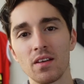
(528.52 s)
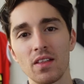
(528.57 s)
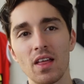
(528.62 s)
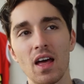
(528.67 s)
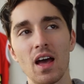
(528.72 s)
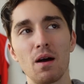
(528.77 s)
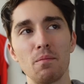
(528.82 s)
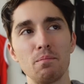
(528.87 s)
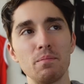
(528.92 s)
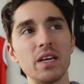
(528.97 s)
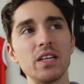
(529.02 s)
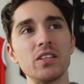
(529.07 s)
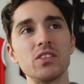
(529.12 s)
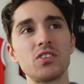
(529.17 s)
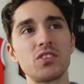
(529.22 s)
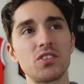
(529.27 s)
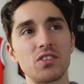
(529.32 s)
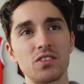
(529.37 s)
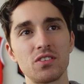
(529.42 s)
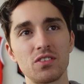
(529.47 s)
our
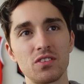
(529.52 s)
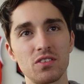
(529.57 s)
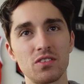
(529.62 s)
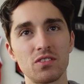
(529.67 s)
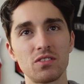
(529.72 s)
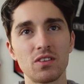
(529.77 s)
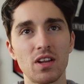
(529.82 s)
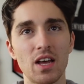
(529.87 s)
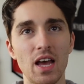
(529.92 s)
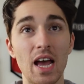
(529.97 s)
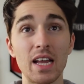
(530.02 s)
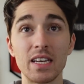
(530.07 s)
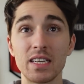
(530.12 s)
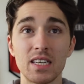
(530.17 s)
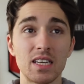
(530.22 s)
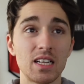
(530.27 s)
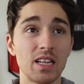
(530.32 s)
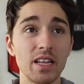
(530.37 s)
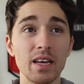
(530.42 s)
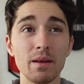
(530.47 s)
mids had
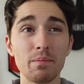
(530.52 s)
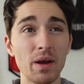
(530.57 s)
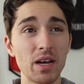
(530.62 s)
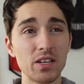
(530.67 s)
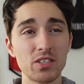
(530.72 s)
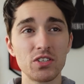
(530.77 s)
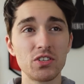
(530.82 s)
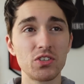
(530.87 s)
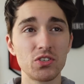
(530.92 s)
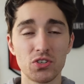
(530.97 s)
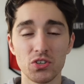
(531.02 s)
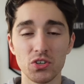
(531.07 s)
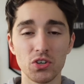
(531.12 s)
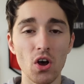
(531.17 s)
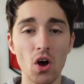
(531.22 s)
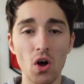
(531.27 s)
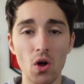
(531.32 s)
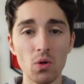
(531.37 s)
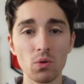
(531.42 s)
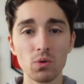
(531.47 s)
clear passages to
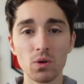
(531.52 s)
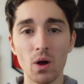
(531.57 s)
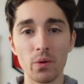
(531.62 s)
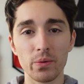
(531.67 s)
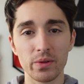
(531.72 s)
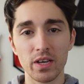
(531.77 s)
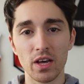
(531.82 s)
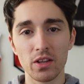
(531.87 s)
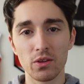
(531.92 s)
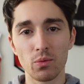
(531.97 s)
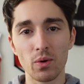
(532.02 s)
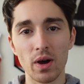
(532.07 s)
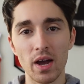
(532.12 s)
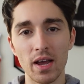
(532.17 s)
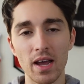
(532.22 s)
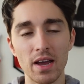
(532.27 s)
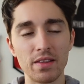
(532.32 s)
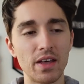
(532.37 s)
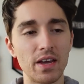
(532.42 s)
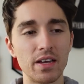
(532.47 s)
goal going the other
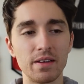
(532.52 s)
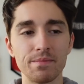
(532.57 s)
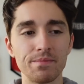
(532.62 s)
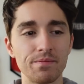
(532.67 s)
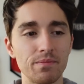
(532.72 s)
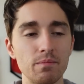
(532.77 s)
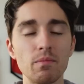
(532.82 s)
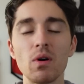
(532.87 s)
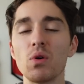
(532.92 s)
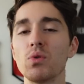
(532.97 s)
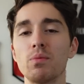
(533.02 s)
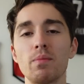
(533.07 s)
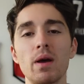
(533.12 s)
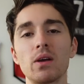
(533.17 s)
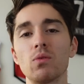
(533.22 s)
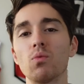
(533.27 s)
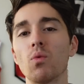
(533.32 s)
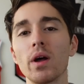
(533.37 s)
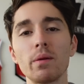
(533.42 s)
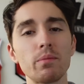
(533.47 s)
way, and they would
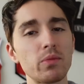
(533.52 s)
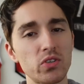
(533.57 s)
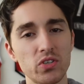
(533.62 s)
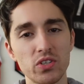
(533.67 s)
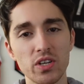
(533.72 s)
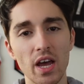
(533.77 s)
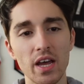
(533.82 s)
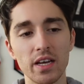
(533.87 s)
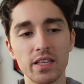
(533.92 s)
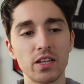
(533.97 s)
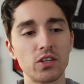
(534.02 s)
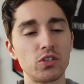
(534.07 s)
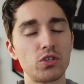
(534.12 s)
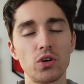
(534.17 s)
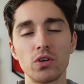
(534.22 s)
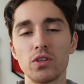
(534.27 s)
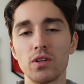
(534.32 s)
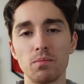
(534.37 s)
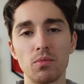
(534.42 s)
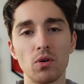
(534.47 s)
make one mistake, they'd
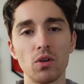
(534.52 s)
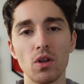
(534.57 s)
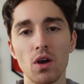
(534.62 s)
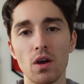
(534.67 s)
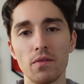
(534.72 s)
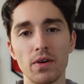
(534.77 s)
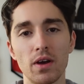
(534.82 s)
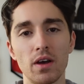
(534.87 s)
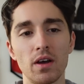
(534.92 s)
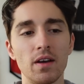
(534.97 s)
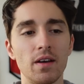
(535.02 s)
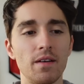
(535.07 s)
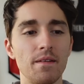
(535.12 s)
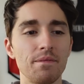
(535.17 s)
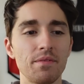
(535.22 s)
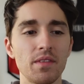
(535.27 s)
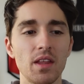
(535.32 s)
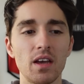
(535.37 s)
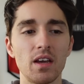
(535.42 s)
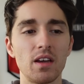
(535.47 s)
turn the ball over,
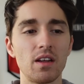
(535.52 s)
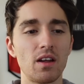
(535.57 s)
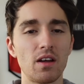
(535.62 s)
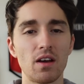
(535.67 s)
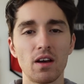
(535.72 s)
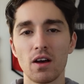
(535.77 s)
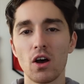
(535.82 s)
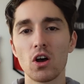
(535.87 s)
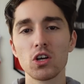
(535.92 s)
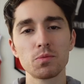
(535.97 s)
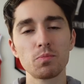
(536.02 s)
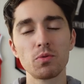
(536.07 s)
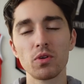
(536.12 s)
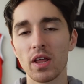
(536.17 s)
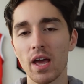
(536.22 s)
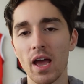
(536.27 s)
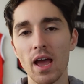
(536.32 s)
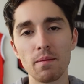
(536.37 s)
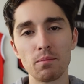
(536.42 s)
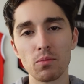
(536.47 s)
a hospital
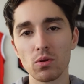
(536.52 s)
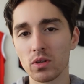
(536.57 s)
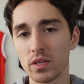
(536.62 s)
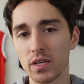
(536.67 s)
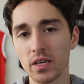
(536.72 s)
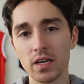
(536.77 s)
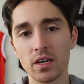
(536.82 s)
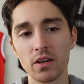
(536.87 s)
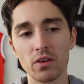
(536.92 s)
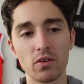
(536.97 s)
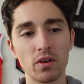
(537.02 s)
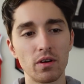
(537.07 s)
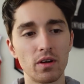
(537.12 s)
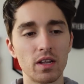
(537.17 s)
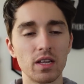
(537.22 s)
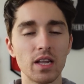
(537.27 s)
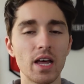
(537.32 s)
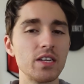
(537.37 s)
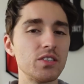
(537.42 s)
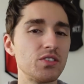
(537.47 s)
handball here, a
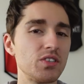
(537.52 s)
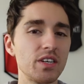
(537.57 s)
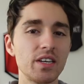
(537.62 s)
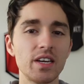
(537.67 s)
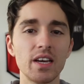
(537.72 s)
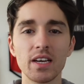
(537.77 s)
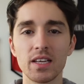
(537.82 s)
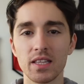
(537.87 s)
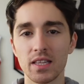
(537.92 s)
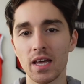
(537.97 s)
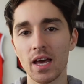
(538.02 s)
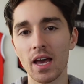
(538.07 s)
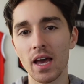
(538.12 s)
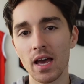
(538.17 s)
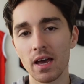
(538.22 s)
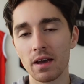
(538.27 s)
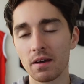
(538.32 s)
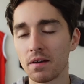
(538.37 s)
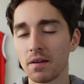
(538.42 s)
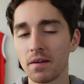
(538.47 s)
lazy kick
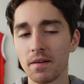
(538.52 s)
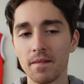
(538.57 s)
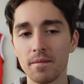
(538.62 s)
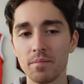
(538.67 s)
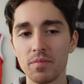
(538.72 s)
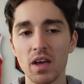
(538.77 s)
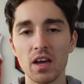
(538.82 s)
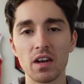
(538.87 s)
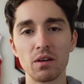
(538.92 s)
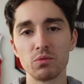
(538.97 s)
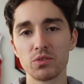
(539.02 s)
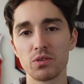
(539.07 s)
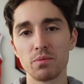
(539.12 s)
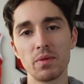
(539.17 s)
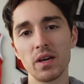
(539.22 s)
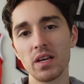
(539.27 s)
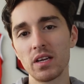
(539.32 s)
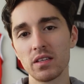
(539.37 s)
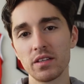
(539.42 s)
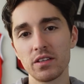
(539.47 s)
there, and it was
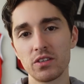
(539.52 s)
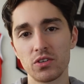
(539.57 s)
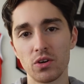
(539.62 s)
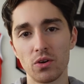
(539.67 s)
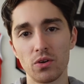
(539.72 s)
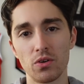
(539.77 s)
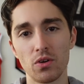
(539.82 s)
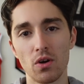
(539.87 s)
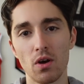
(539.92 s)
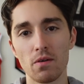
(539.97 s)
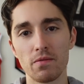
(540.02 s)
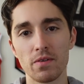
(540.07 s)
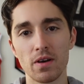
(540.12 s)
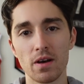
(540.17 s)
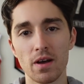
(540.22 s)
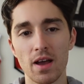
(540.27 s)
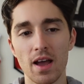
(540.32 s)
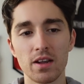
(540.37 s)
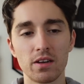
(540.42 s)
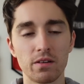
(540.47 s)
immediately turned
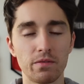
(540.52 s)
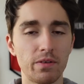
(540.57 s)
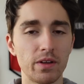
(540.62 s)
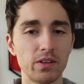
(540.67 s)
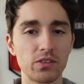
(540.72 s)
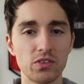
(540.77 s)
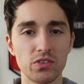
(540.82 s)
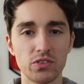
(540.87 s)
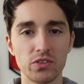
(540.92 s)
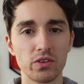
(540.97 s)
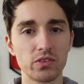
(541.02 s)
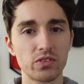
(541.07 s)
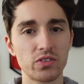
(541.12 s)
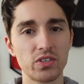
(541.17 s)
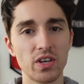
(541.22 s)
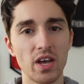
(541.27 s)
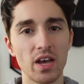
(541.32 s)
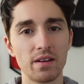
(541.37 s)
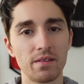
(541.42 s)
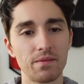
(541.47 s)
over. Our defence is not
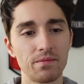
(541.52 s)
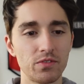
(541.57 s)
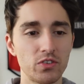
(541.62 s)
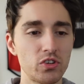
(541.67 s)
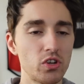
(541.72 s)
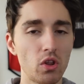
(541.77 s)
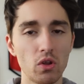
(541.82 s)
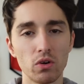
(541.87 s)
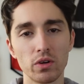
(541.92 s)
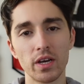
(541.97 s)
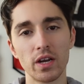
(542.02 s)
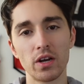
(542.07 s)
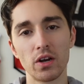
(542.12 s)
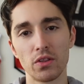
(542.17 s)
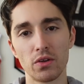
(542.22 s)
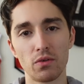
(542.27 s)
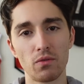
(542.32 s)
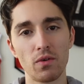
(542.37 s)
set. Geelong get it on the